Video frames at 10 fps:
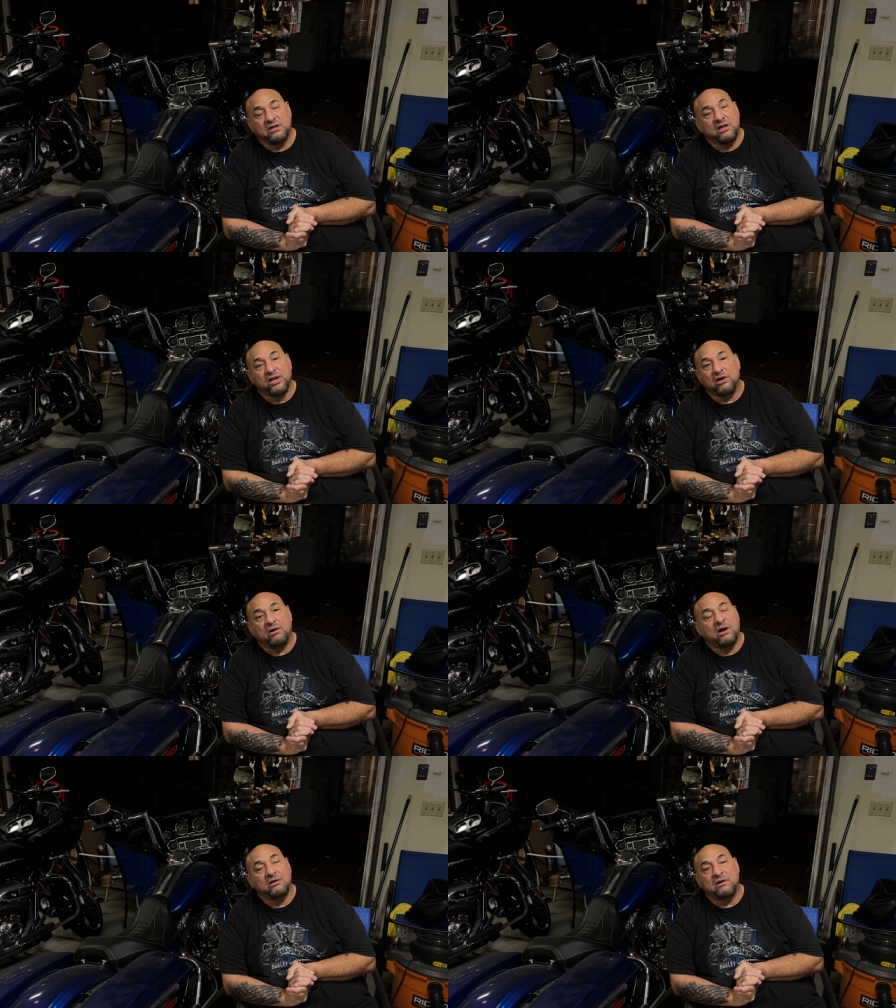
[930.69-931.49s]
You know,
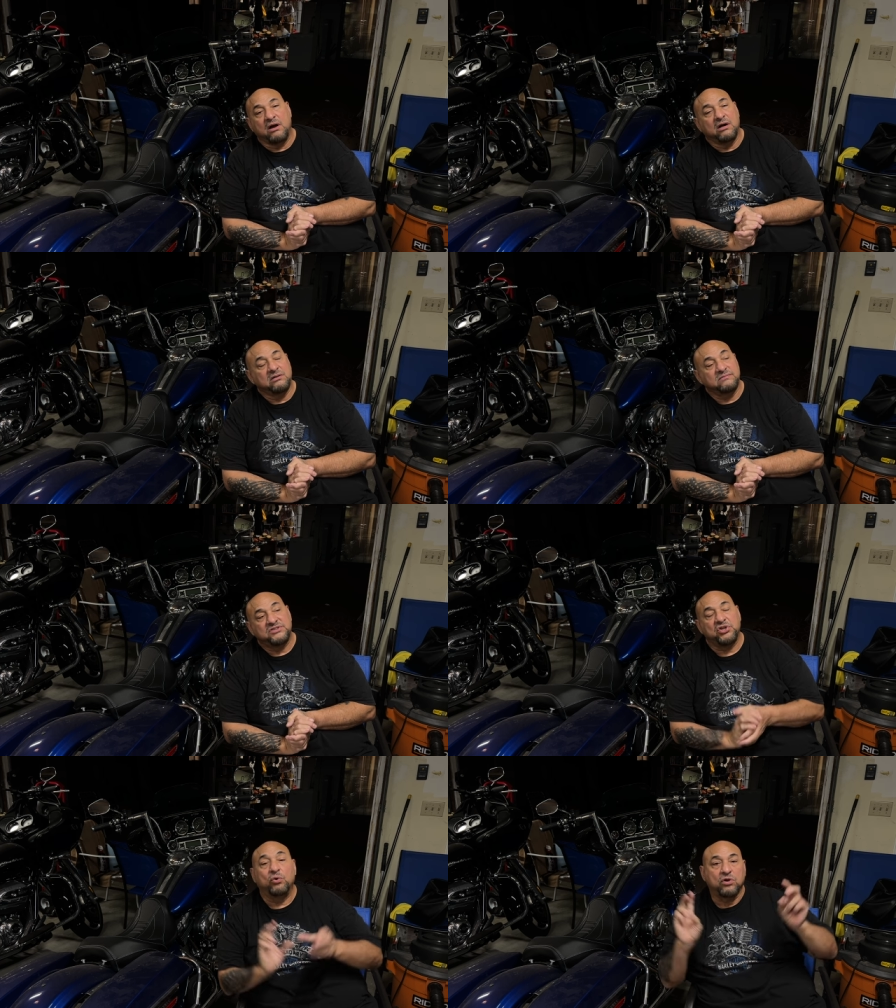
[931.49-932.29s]
our
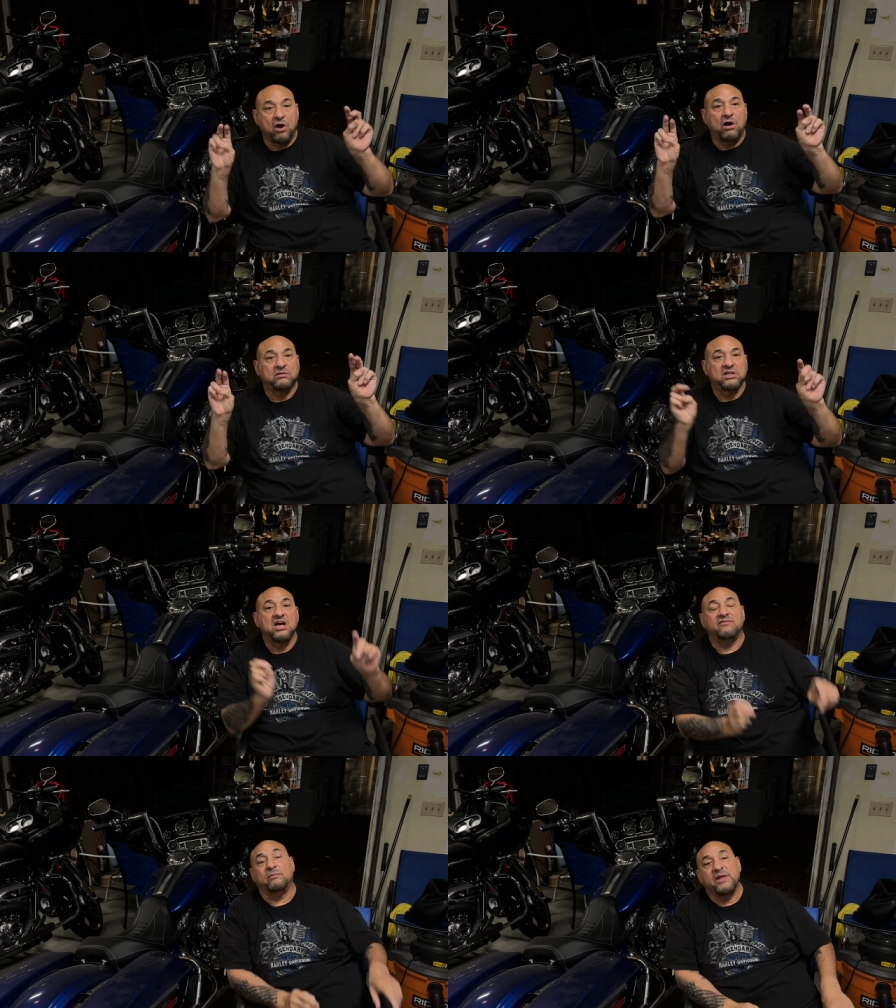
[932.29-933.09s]
so-called
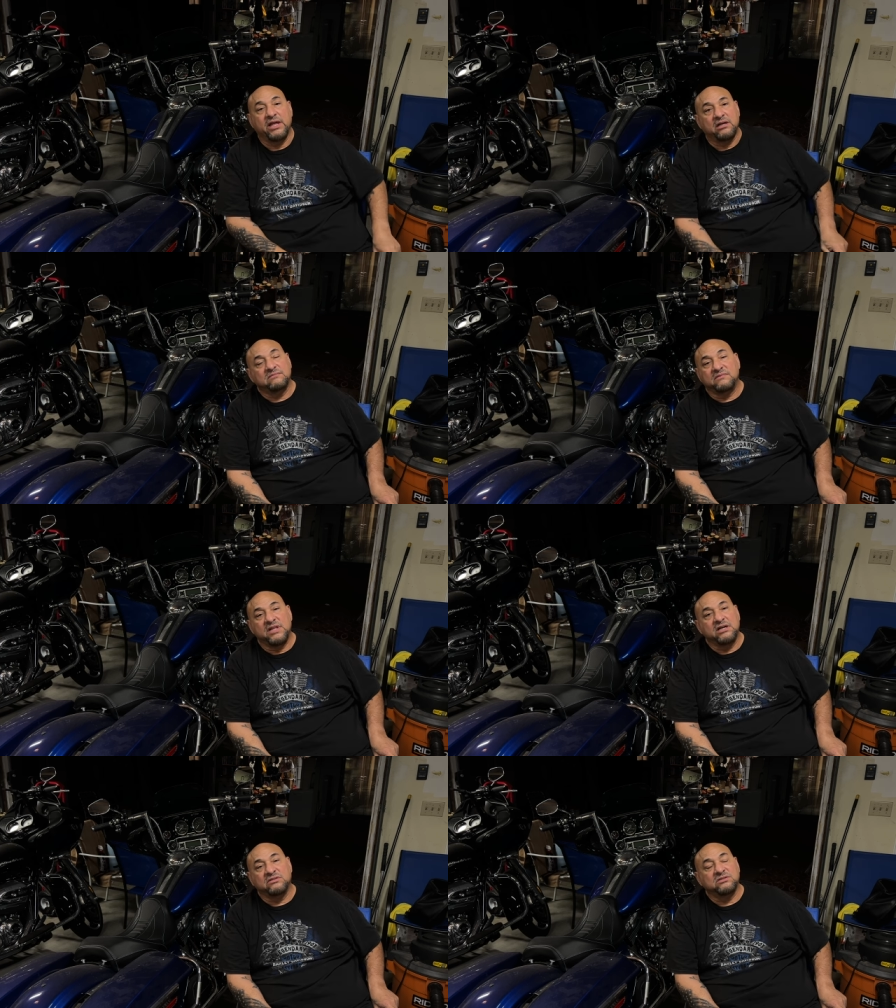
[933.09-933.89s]
government,
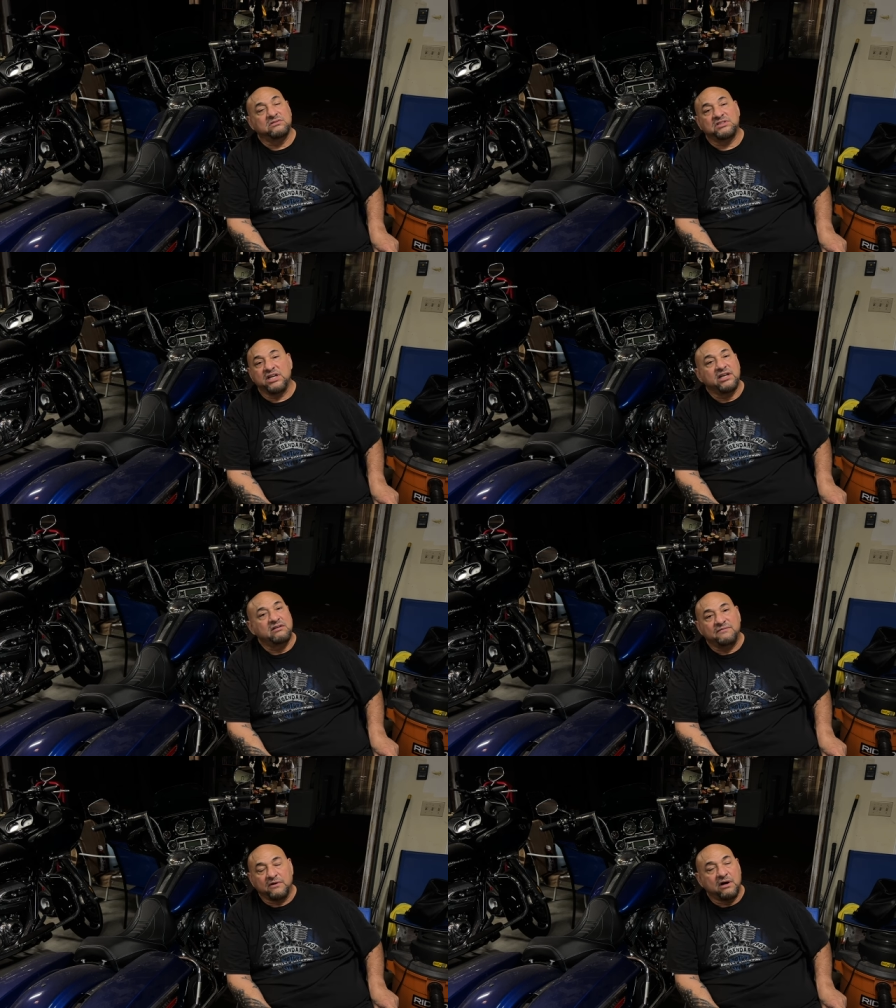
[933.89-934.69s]
they don't do
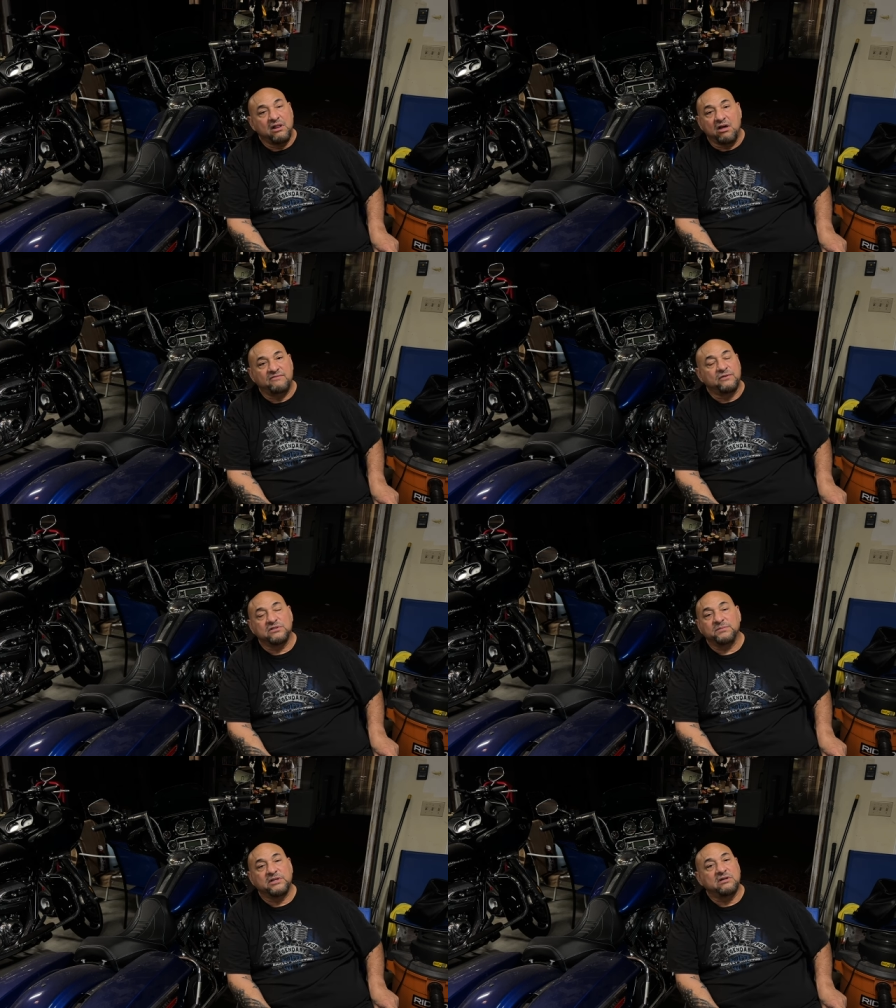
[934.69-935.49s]
shit for our law
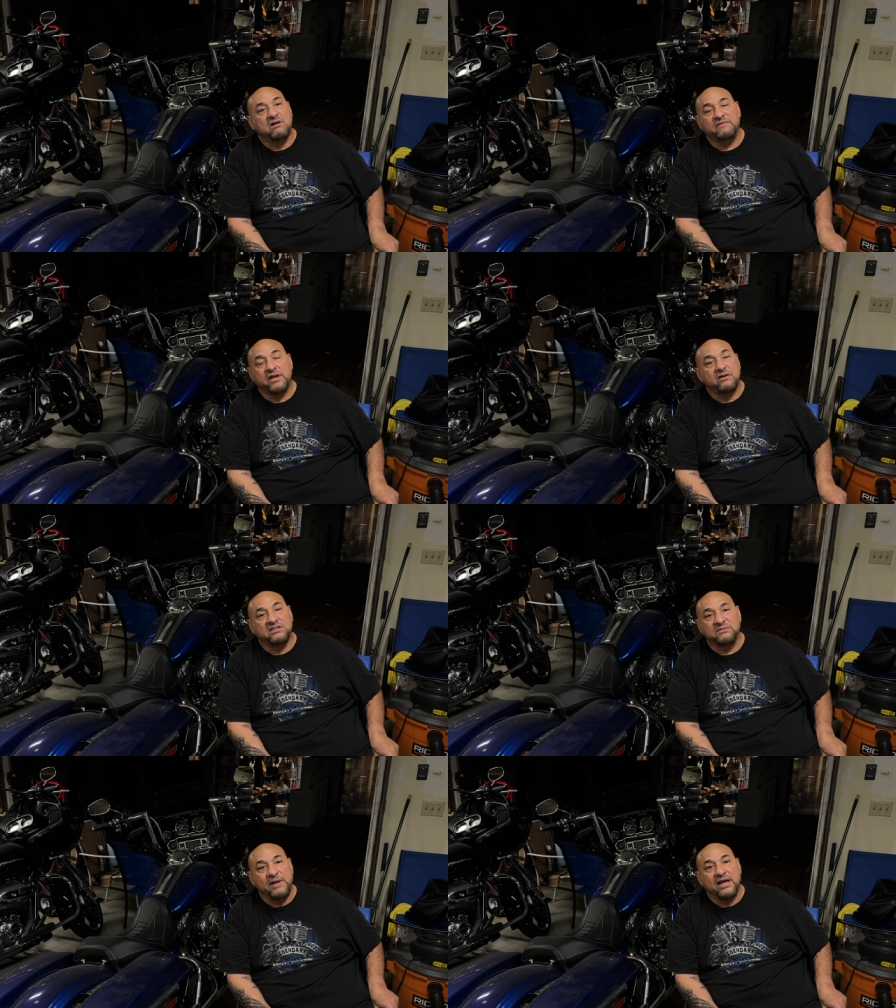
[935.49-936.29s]
enforcement and our
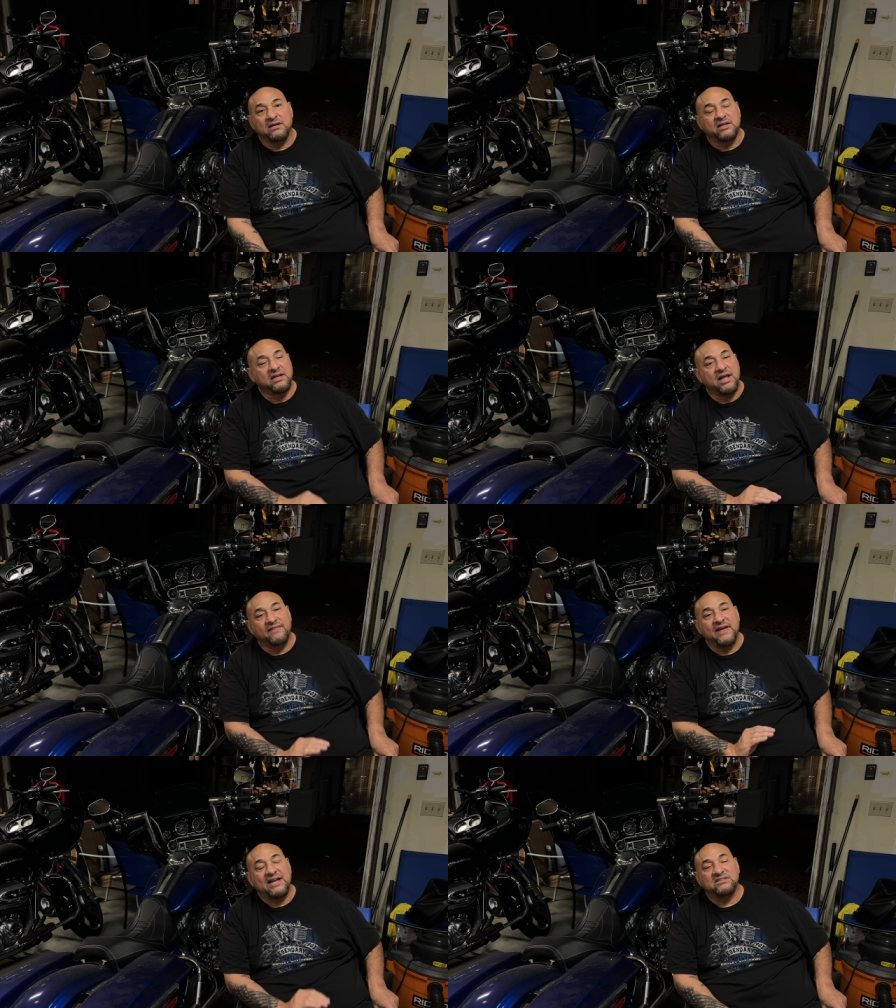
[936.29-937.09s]
veterans, man. And
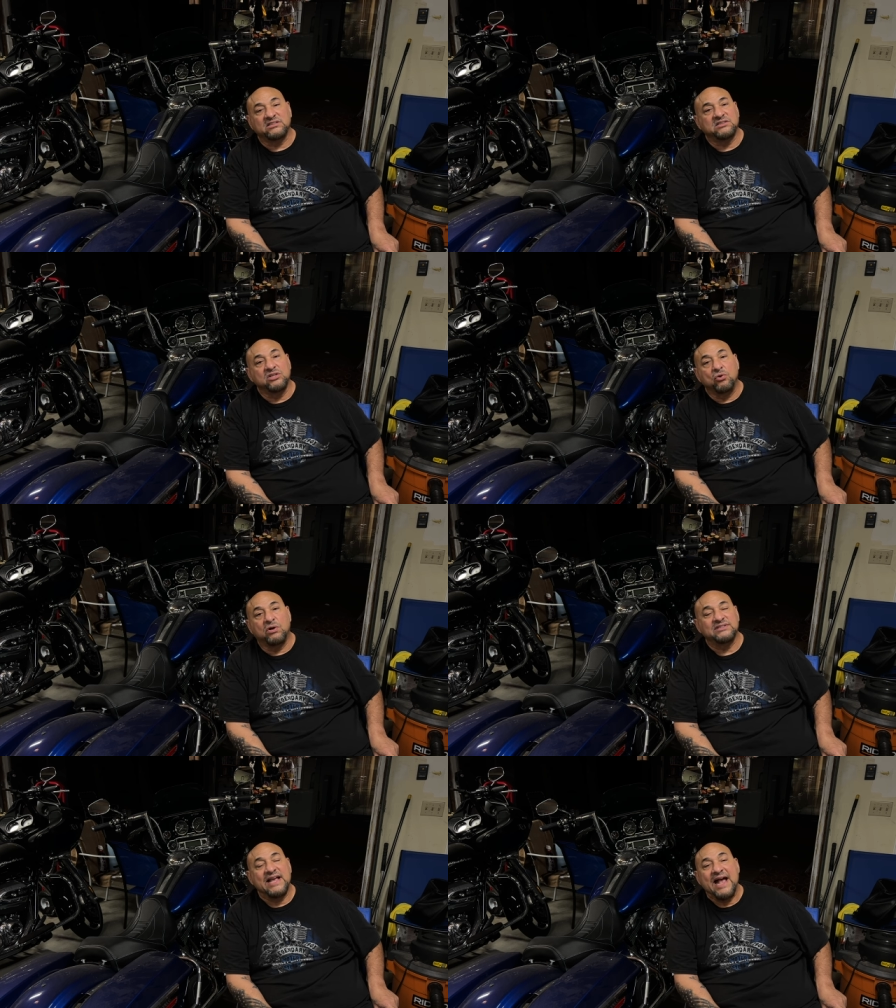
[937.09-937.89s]
that just
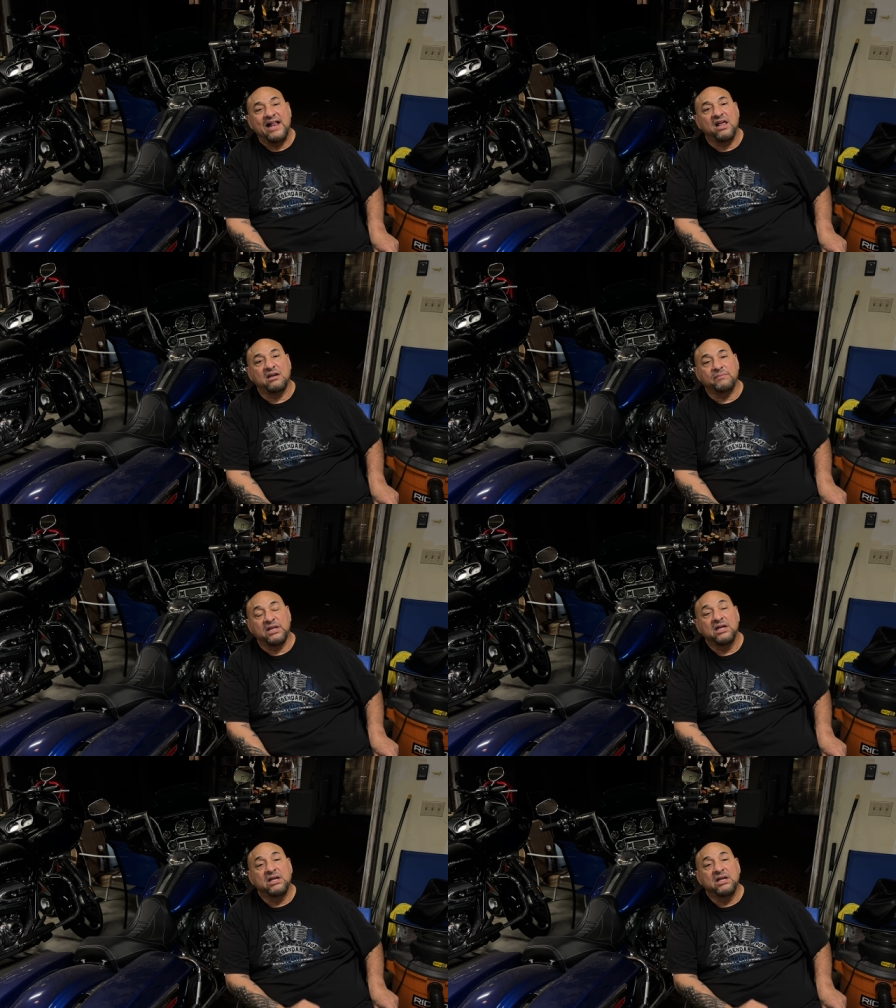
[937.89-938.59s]
annoys the hell out of me.